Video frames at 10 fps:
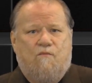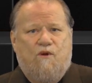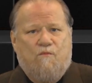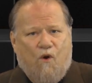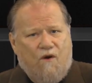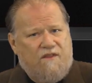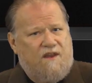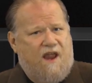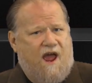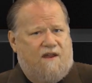But more
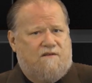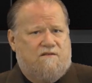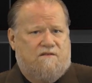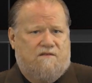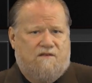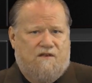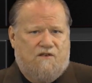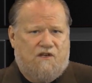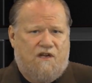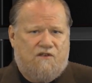than that,
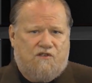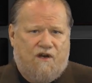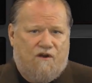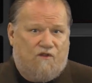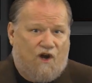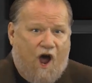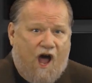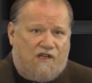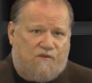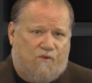she has shared the
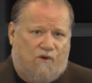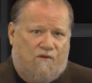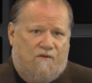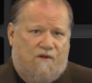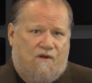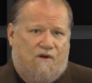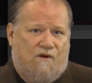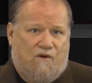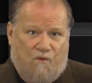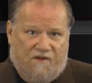gospel
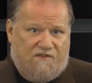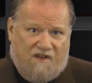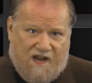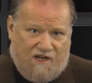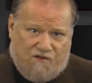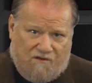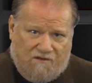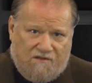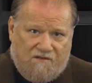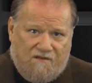with the
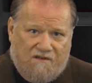nations,